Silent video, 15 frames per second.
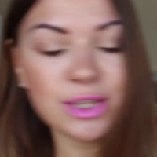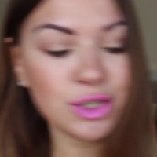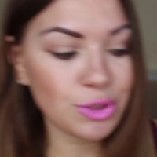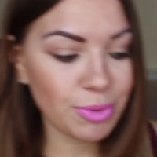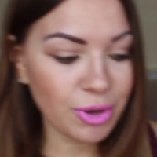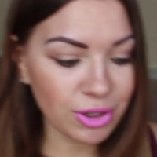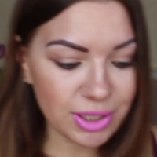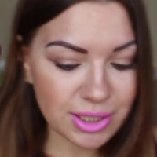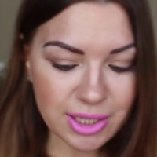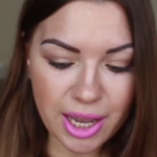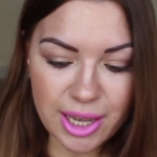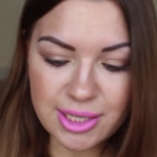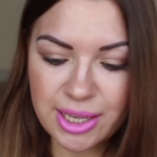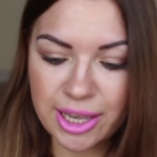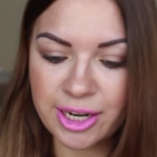And to be honest
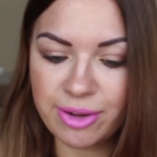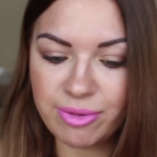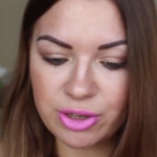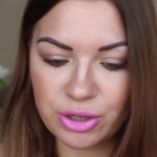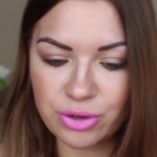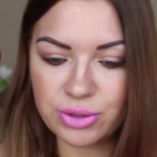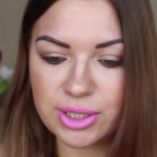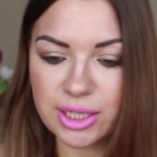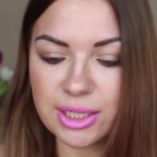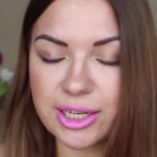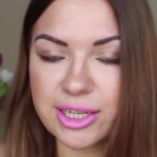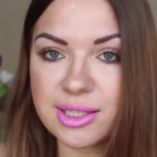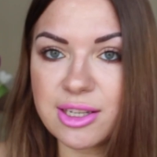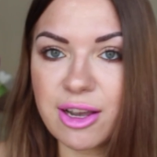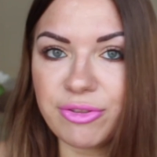guys, I never knew that
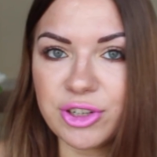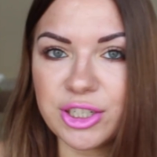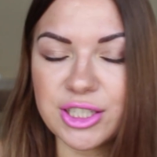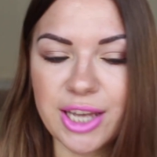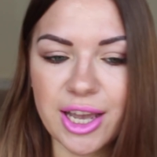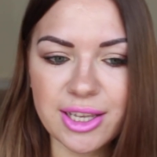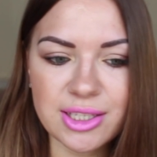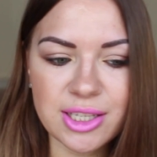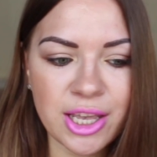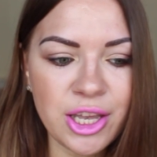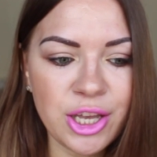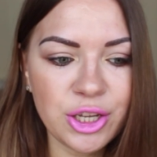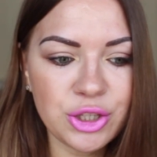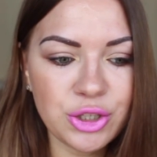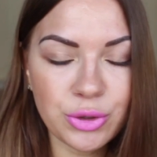Lee Stafford does
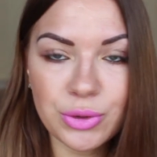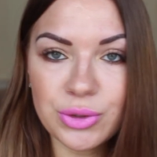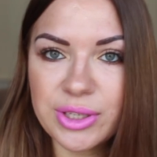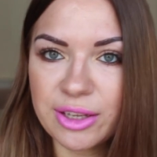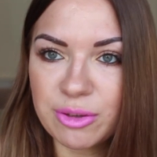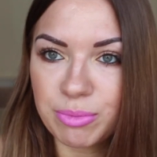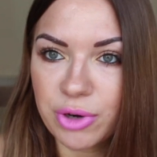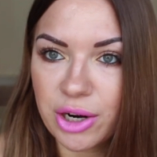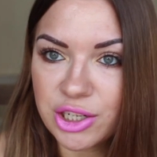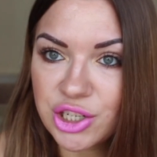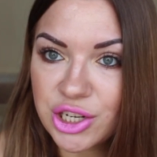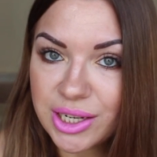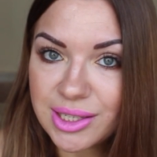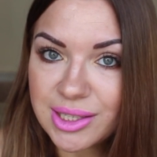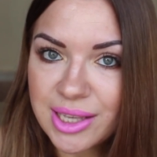tools and
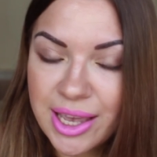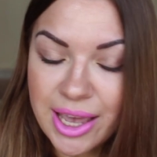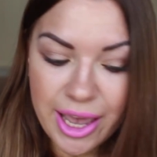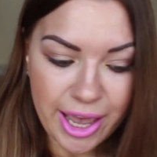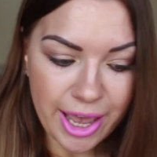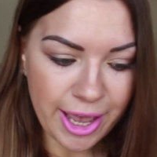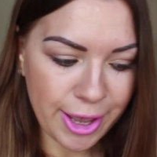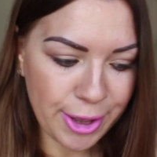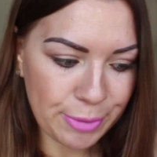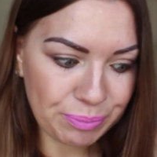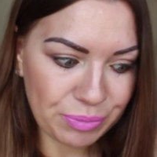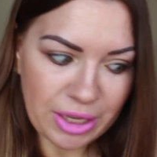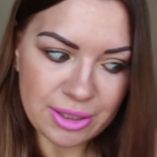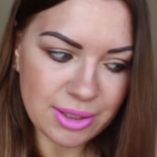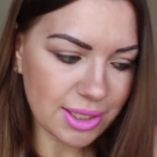brushes
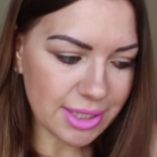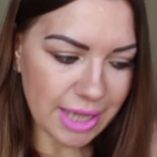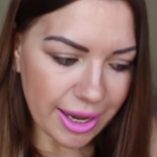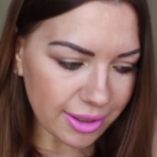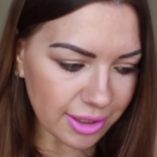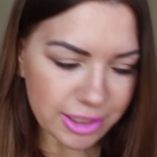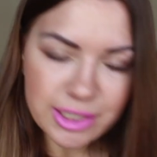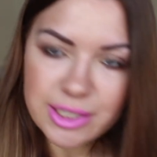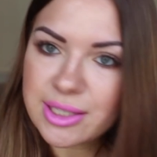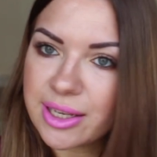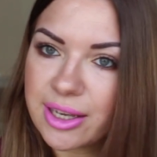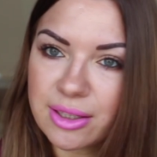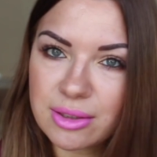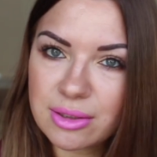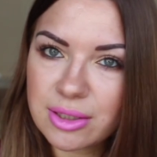and stylers
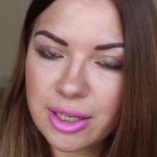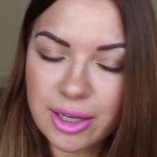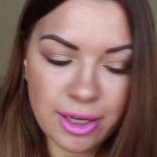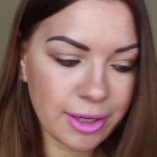and